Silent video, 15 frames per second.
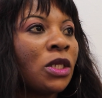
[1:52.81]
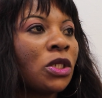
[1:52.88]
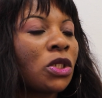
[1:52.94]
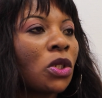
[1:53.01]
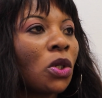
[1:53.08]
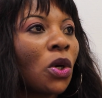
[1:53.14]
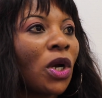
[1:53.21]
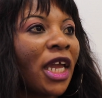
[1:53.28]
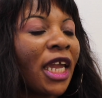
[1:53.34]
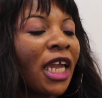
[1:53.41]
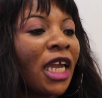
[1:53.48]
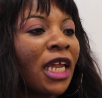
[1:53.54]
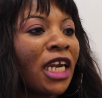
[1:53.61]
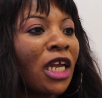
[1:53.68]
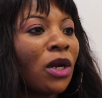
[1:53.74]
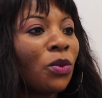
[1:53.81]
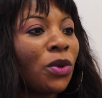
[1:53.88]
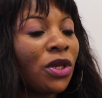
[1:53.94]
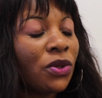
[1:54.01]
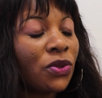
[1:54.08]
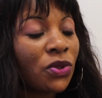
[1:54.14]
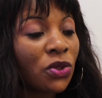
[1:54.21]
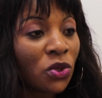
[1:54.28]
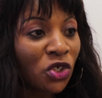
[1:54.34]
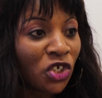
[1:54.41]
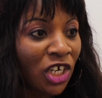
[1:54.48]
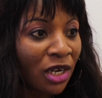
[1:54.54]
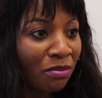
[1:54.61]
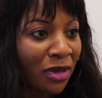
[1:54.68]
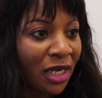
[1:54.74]
So again, then we use
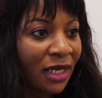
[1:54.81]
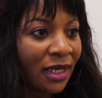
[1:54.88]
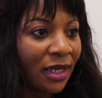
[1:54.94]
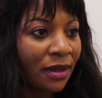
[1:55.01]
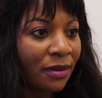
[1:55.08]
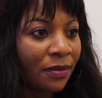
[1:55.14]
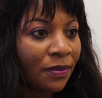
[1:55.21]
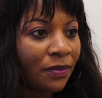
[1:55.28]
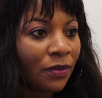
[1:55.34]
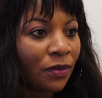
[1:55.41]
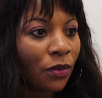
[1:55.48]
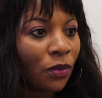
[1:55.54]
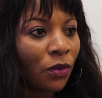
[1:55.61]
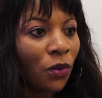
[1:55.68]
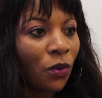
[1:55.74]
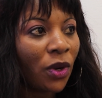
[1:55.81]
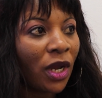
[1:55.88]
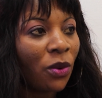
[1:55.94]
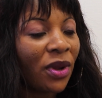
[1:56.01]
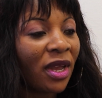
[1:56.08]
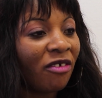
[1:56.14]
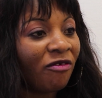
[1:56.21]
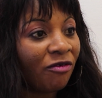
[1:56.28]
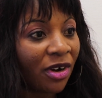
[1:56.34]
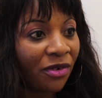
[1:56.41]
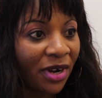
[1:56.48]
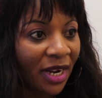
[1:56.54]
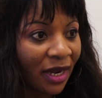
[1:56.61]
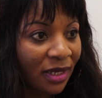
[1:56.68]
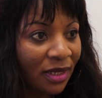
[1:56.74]
social media, where we are
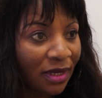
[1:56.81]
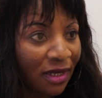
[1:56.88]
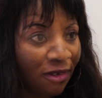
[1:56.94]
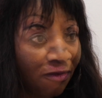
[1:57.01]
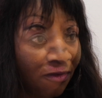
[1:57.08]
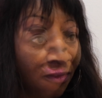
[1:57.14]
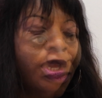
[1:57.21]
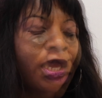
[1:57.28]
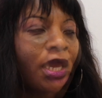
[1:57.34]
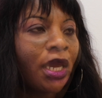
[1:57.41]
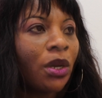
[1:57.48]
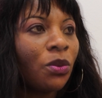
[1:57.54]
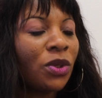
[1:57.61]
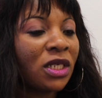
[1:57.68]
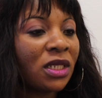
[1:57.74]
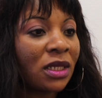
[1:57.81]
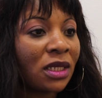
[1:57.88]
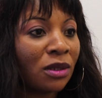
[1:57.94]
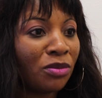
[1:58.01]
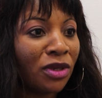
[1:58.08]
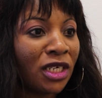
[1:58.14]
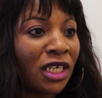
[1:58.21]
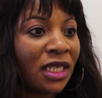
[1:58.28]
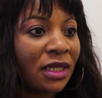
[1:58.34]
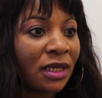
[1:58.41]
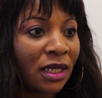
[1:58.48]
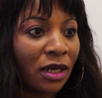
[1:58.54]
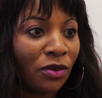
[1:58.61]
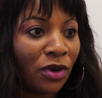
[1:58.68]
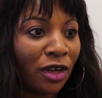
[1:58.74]
very active. Here we
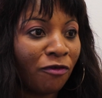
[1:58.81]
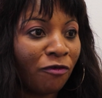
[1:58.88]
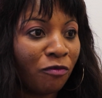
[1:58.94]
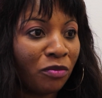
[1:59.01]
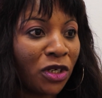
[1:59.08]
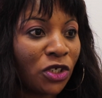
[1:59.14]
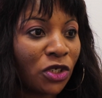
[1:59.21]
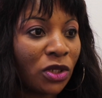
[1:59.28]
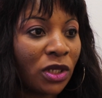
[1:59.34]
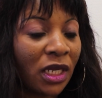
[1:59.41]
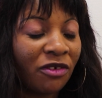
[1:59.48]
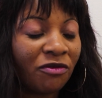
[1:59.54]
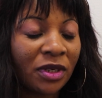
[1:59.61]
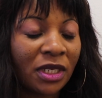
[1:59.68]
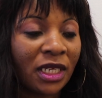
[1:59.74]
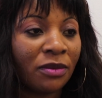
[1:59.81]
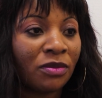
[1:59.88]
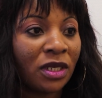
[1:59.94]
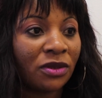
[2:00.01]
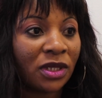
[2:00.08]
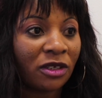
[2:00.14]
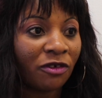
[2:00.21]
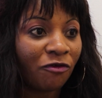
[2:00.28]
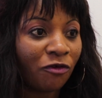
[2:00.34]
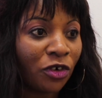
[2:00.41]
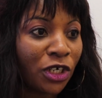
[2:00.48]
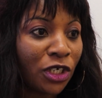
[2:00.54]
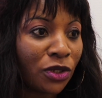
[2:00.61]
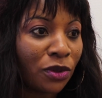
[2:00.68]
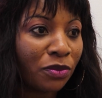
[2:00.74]
disseminate our information every time there is a
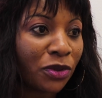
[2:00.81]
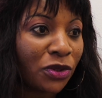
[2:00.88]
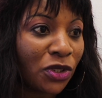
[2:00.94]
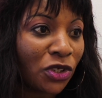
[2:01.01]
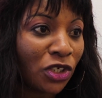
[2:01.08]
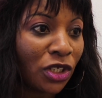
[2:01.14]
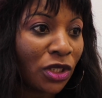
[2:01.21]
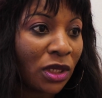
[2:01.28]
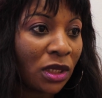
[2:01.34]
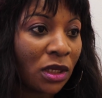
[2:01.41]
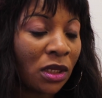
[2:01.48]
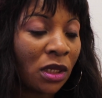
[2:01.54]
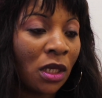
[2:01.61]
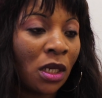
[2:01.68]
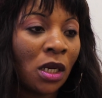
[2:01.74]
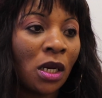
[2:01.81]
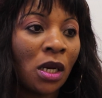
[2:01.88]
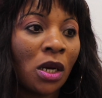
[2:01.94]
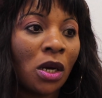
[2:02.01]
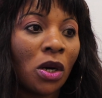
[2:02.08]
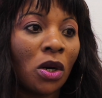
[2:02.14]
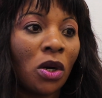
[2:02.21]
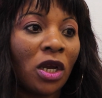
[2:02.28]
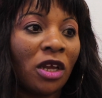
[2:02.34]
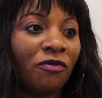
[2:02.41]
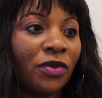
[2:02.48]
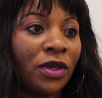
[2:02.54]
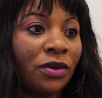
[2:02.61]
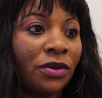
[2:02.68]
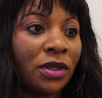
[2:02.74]
funding opportunity, or
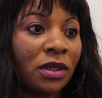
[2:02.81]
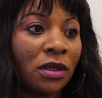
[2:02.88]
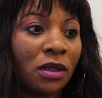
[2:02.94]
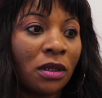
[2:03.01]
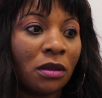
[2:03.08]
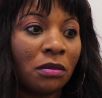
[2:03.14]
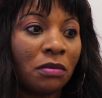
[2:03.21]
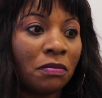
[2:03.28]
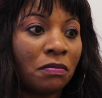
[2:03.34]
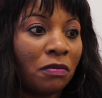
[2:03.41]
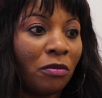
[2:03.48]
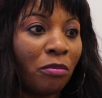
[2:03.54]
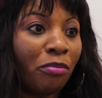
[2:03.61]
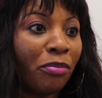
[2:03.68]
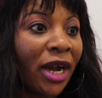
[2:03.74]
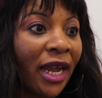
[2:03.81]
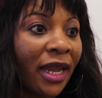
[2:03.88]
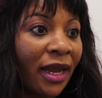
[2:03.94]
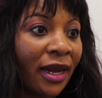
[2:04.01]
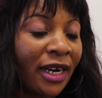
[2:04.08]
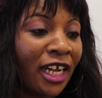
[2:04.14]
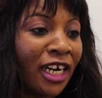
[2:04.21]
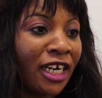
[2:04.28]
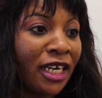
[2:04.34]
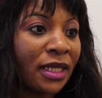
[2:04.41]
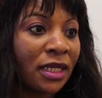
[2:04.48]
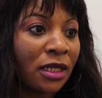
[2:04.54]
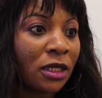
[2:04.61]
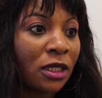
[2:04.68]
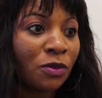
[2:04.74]
if is a buyer that
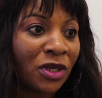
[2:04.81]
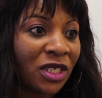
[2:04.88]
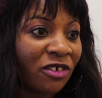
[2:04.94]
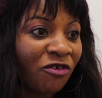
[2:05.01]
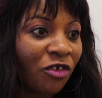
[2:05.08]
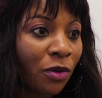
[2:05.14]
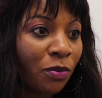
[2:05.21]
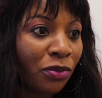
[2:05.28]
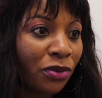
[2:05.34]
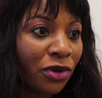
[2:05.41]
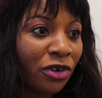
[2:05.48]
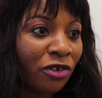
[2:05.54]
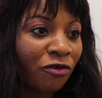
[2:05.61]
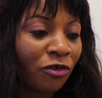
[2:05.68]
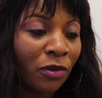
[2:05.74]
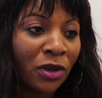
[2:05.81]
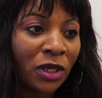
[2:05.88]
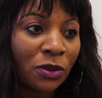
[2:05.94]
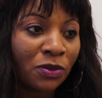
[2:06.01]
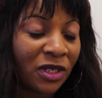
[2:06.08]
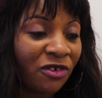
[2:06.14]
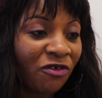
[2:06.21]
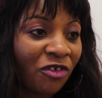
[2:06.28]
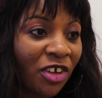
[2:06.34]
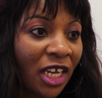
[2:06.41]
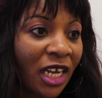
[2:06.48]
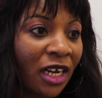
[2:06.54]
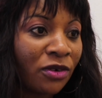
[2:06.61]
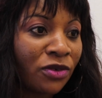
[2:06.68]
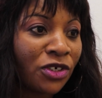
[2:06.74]
needs a specific product from a
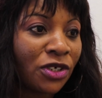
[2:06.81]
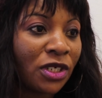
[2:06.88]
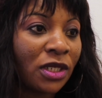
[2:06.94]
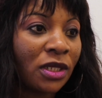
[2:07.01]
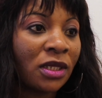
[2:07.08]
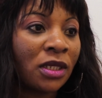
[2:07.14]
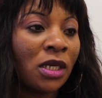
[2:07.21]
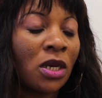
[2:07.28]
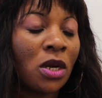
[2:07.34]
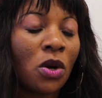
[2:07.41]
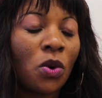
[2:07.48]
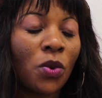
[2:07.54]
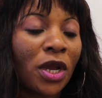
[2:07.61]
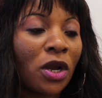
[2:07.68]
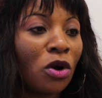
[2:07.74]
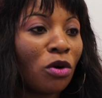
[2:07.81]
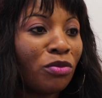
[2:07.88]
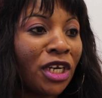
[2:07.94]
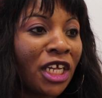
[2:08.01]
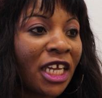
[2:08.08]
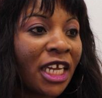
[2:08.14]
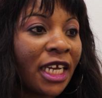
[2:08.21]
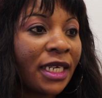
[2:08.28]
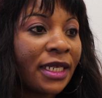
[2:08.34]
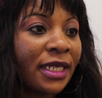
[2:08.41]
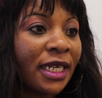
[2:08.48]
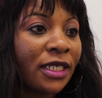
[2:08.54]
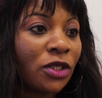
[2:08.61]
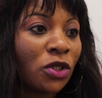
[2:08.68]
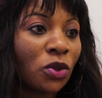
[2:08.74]
specific country, we communicate
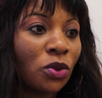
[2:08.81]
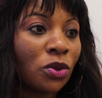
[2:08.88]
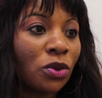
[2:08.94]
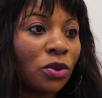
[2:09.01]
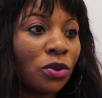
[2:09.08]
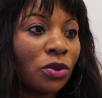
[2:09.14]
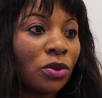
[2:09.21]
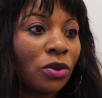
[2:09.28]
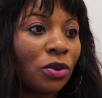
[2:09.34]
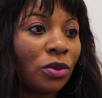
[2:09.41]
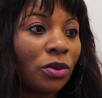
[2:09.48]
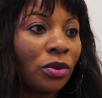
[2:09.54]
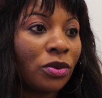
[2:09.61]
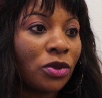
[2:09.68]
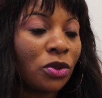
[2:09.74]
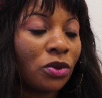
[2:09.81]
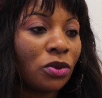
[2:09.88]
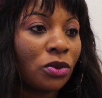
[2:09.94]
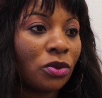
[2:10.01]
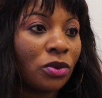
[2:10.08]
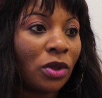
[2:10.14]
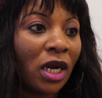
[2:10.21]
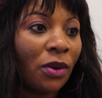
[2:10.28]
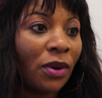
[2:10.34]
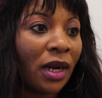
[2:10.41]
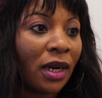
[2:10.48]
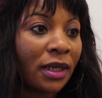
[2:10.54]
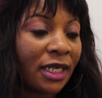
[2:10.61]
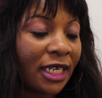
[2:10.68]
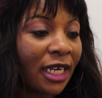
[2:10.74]
that to
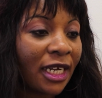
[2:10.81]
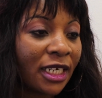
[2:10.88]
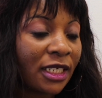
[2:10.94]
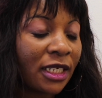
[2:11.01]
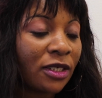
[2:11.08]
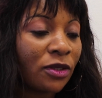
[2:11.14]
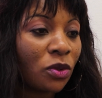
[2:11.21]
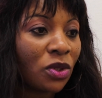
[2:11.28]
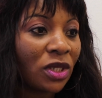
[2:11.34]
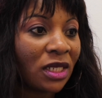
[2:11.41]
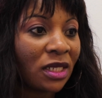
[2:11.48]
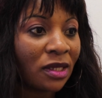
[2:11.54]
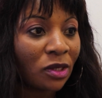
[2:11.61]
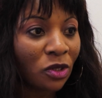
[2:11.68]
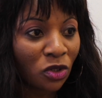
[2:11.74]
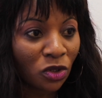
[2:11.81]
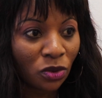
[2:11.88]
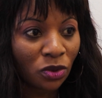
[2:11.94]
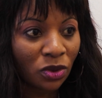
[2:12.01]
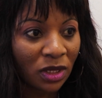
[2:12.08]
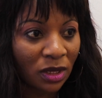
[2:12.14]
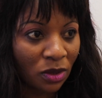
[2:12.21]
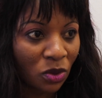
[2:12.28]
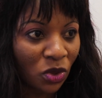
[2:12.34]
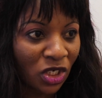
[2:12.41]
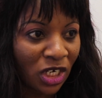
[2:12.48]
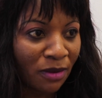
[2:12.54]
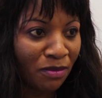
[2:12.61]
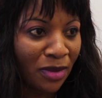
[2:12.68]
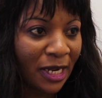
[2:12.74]
our targeted audience through the
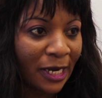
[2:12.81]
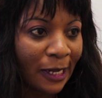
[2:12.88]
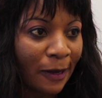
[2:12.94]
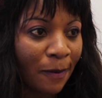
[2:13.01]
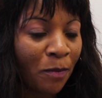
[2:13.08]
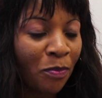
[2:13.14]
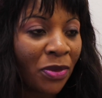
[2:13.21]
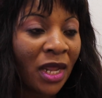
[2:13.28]
social media.